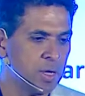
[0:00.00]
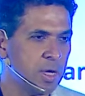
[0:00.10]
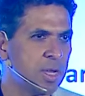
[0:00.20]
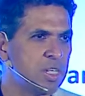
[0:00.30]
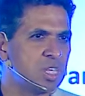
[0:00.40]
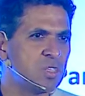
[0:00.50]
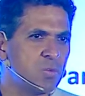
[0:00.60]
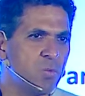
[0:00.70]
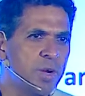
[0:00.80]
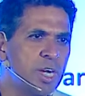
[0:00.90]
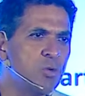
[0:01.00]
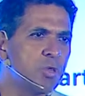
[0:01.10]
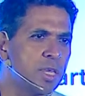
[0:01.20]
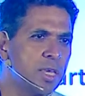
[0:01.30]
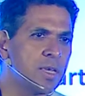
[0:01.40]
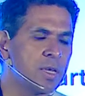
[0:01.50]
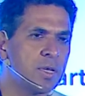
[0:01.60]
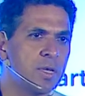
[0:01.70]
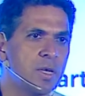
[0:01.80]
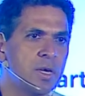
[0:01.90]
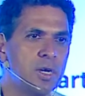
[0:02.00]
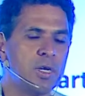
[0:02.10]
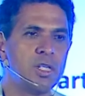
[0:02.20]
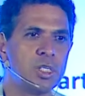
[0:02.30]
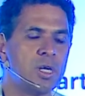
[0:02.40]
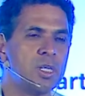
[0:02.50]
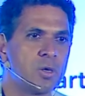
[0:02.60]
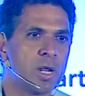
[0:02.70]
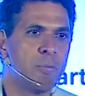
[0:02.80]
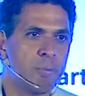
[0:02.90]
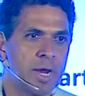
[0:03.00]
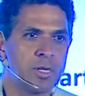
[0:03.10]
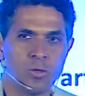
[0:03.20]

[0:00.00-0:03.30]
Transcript: And he says, where do you think digital is going to impact you?